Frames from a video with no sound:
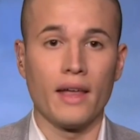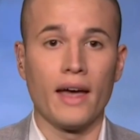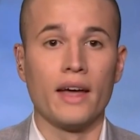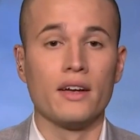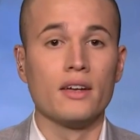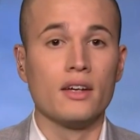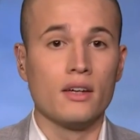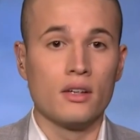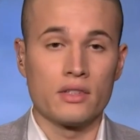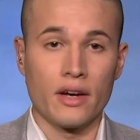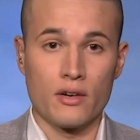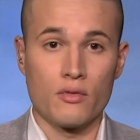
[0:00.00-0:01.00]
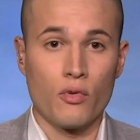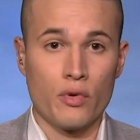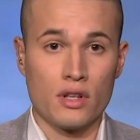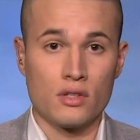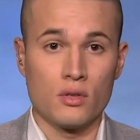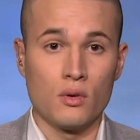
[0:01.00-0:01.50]
that Title
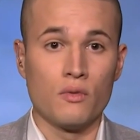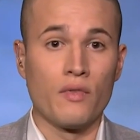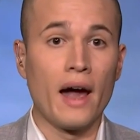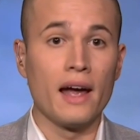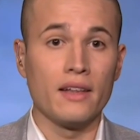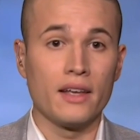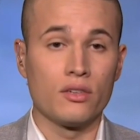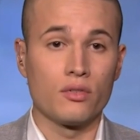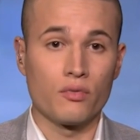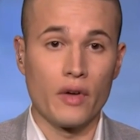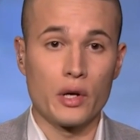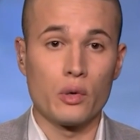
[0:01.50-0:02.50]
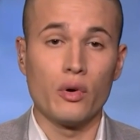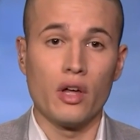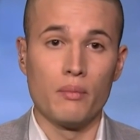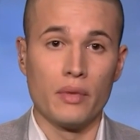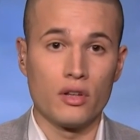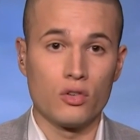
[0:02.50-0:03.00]
forty-two violates federal
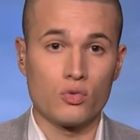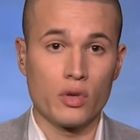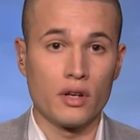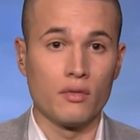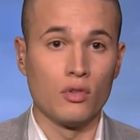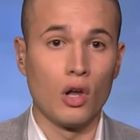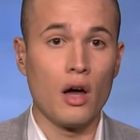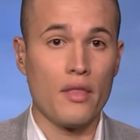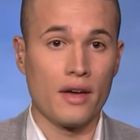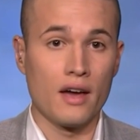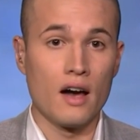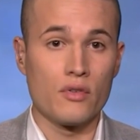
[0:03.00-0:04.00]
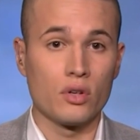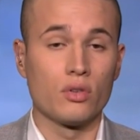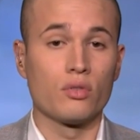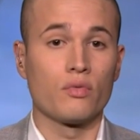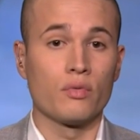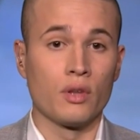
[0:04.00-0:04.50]
administrative law that
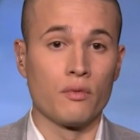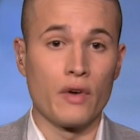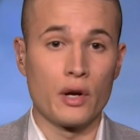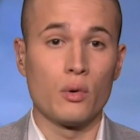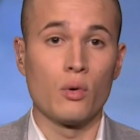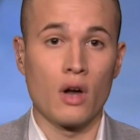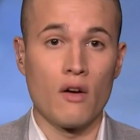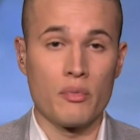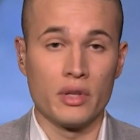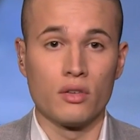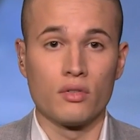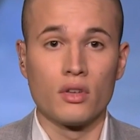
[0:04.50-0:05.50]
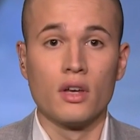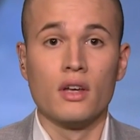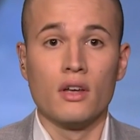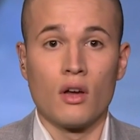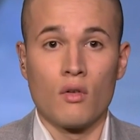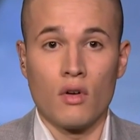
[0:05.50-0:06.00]
governs the federal government's
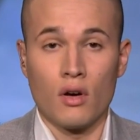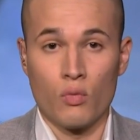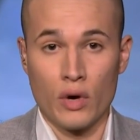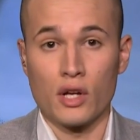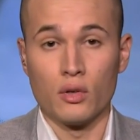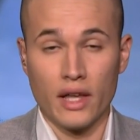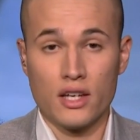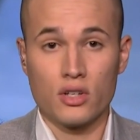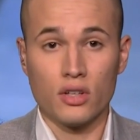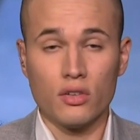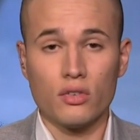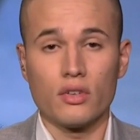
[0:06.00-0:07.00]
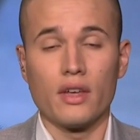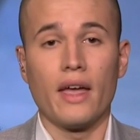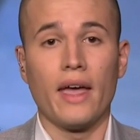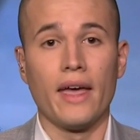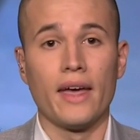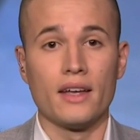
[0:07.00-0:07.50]
regulations,
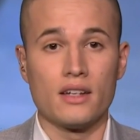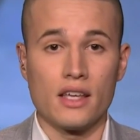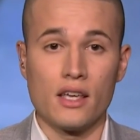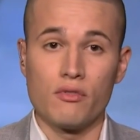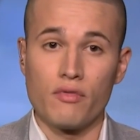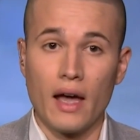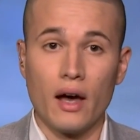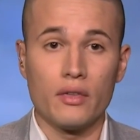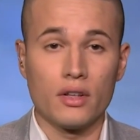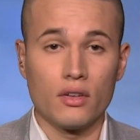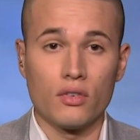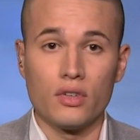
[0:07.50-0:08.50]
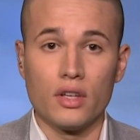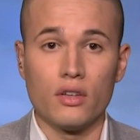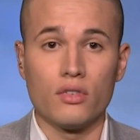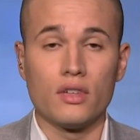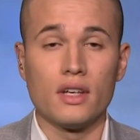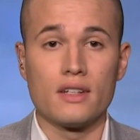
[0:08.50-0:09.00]
and he found that the C D
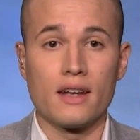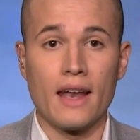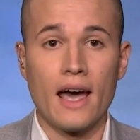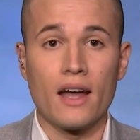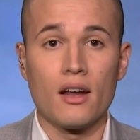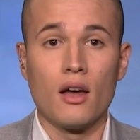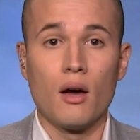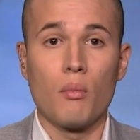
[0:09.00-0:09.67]
C did not